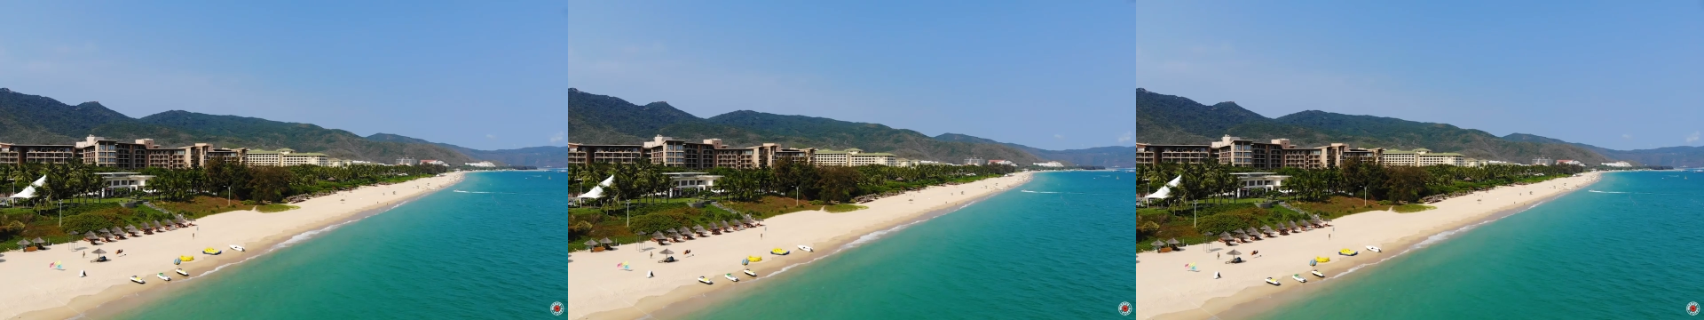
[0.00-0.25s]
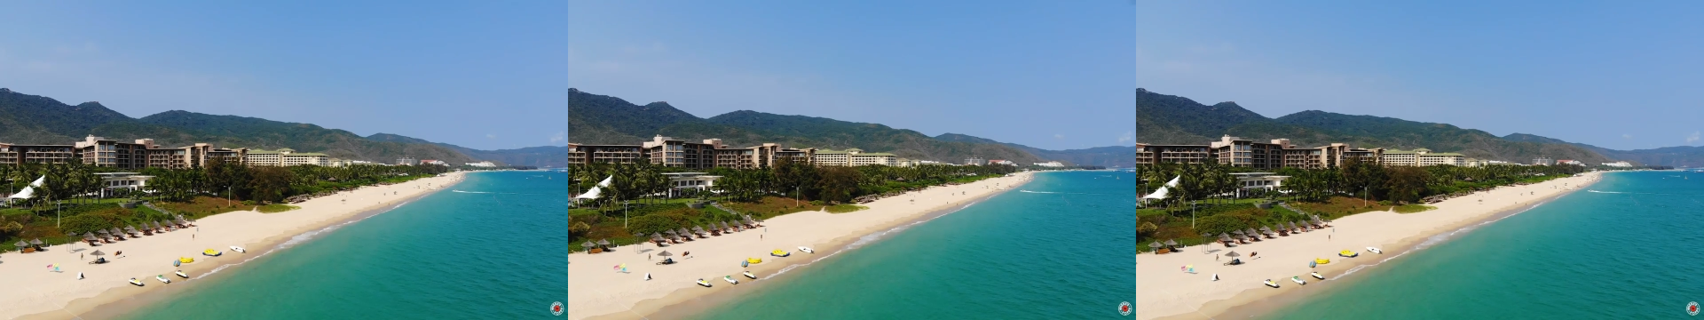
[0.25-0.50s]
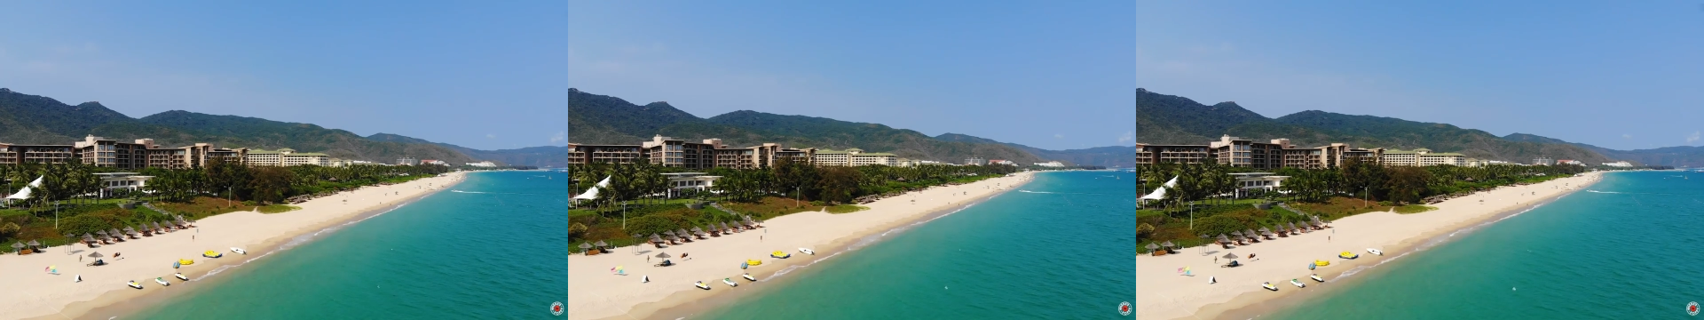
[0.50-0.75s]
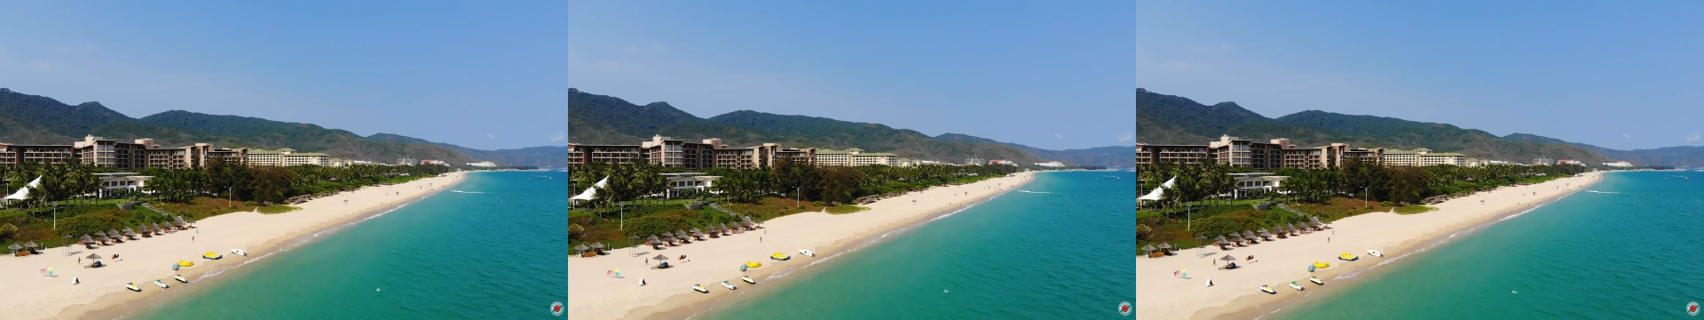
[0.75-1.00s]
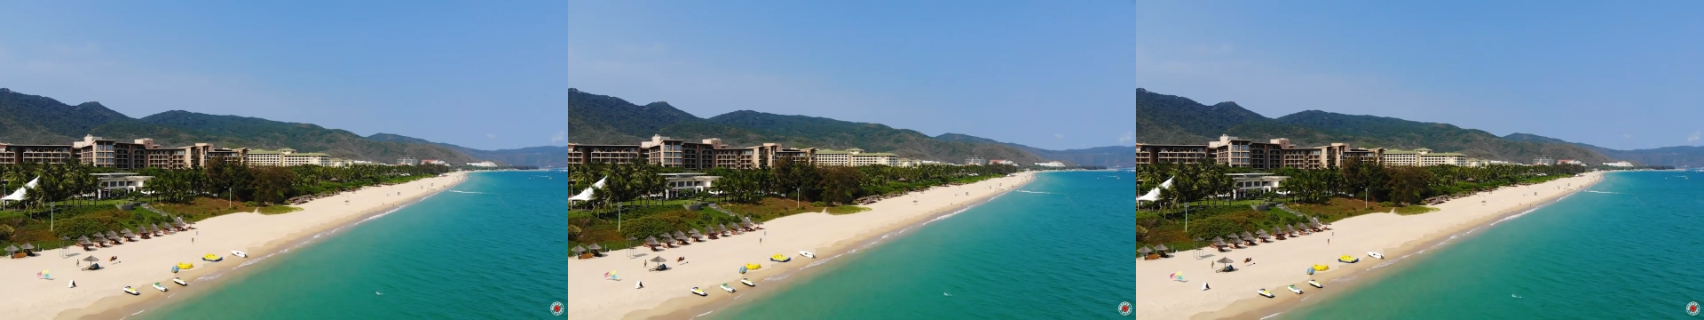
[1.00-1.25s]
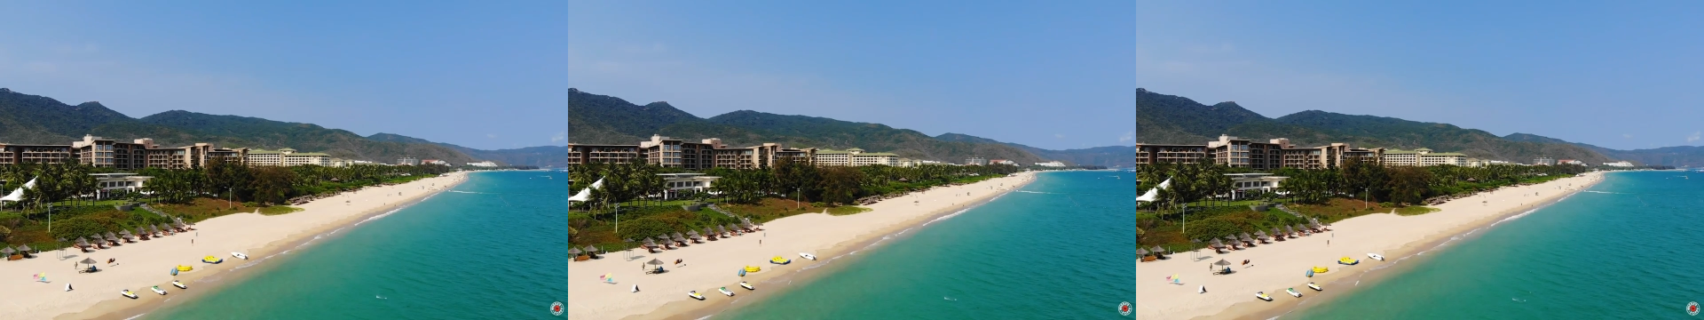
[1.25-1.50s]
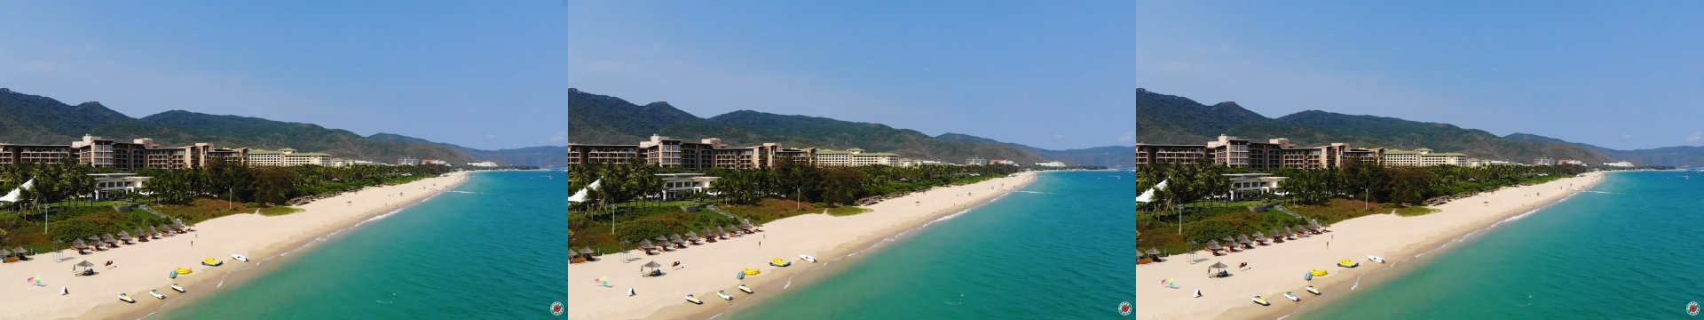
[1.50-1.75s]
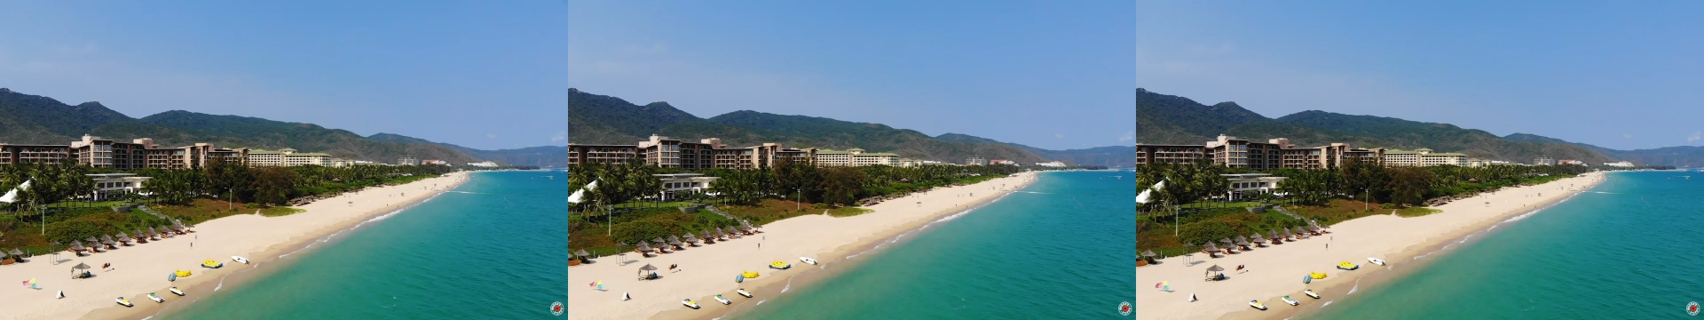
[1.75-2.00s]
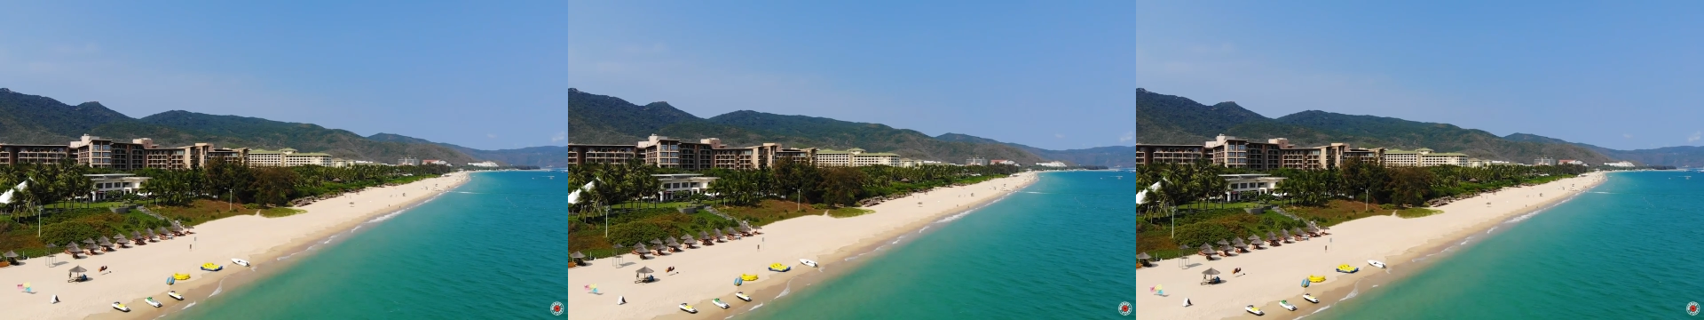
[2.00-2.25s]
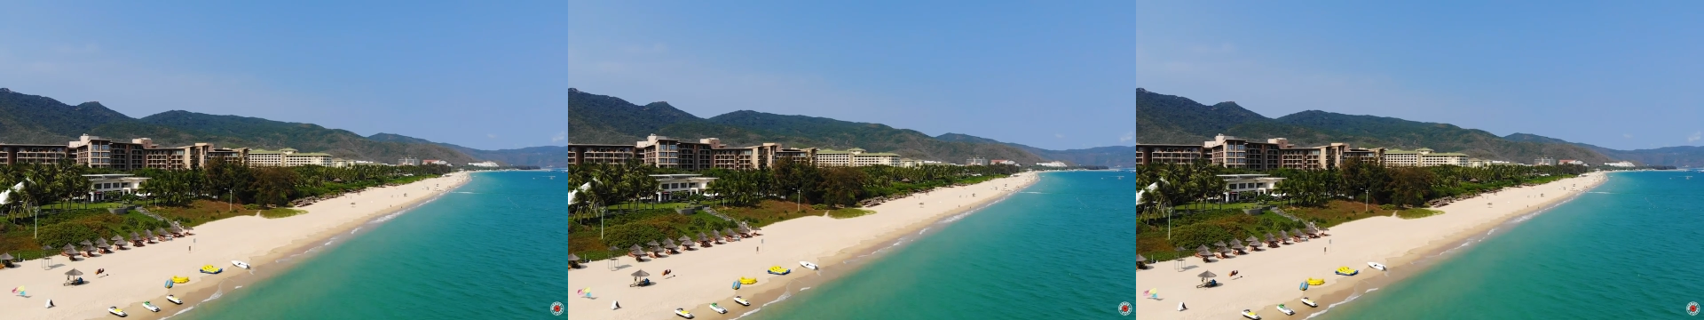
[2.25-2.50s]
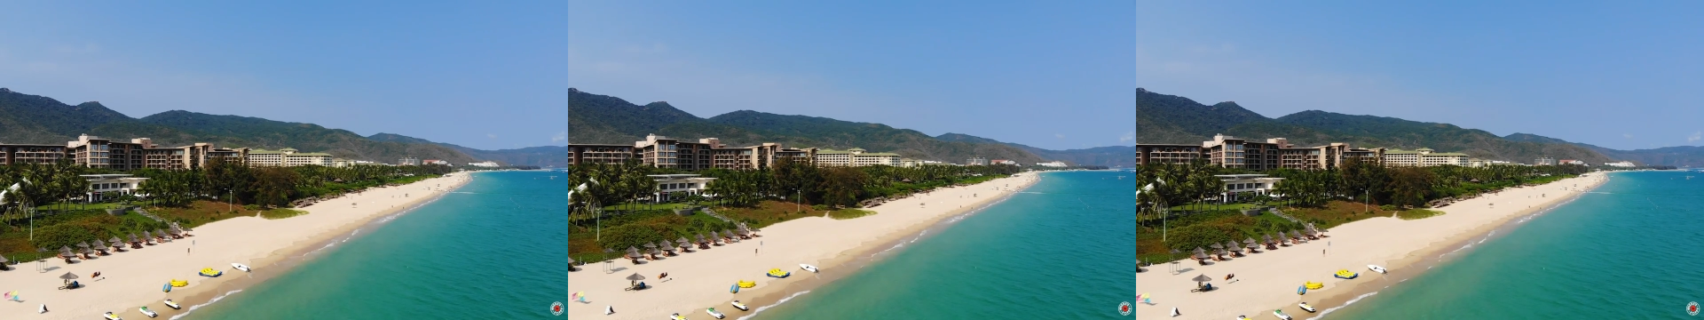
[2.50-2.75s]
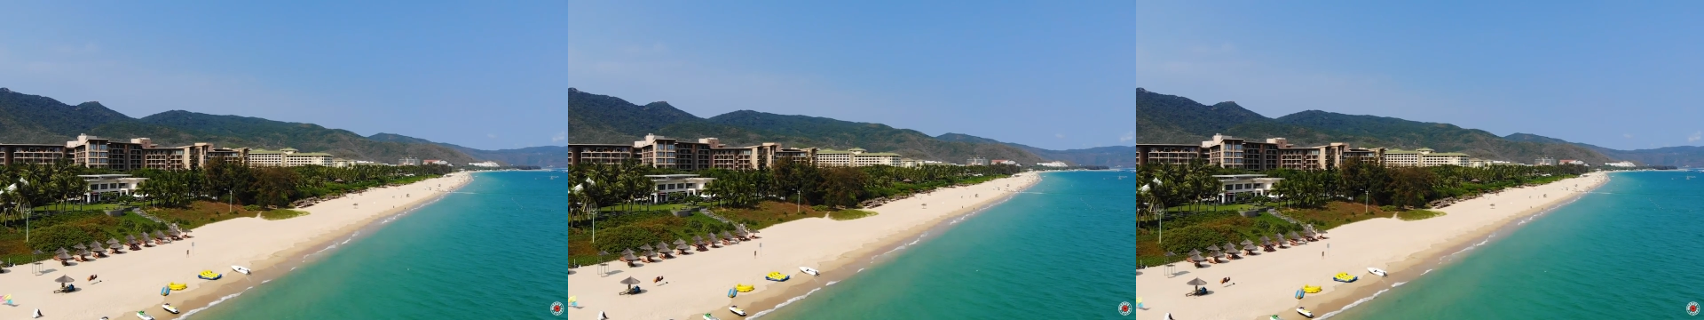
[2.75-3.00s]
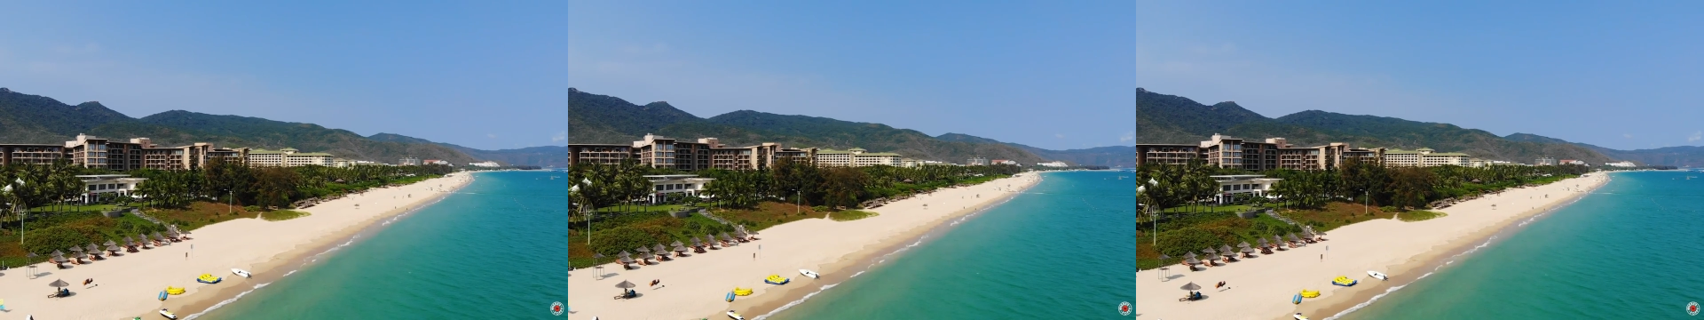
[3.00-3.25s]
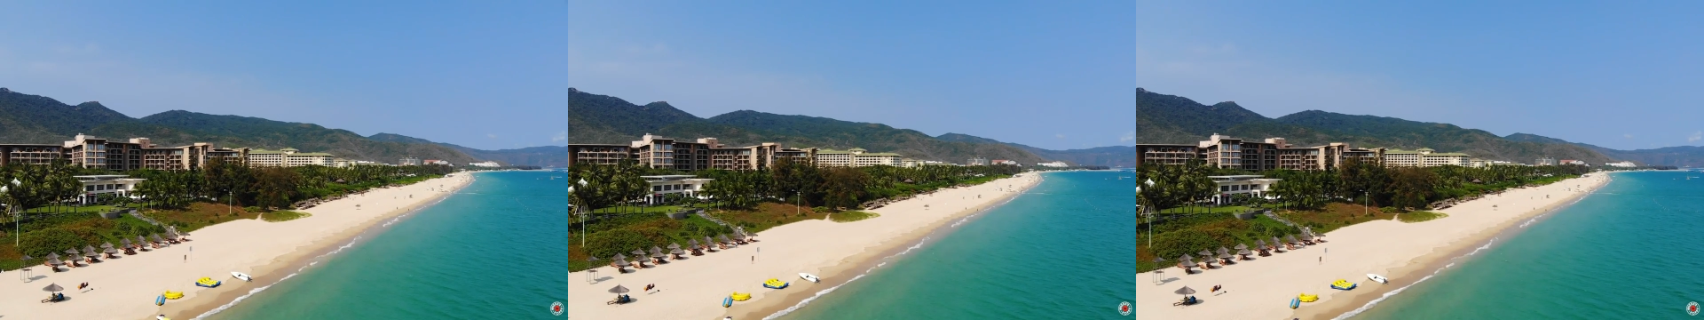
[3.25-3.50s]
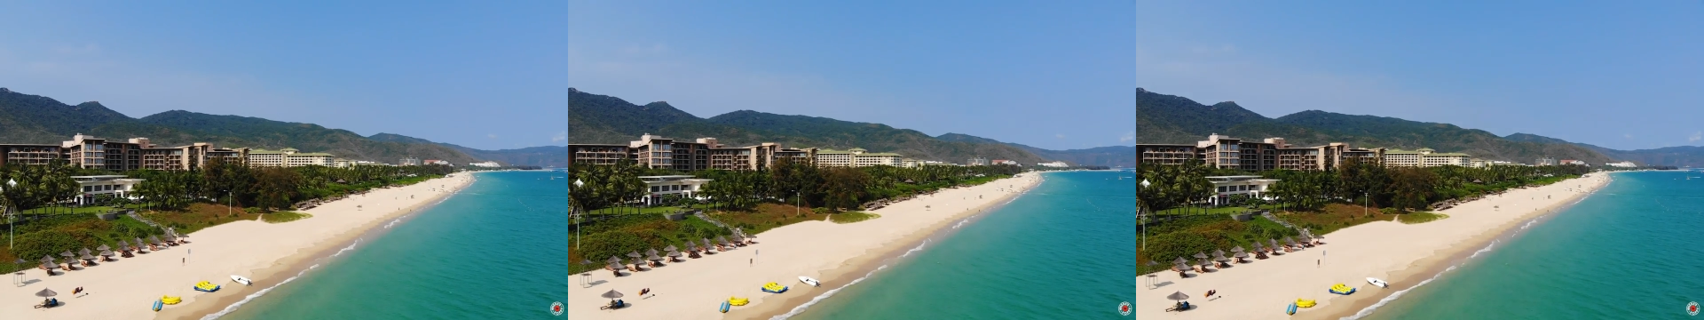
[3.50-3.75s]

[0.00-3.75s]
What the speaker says: No face is visible, so there are no lips to read.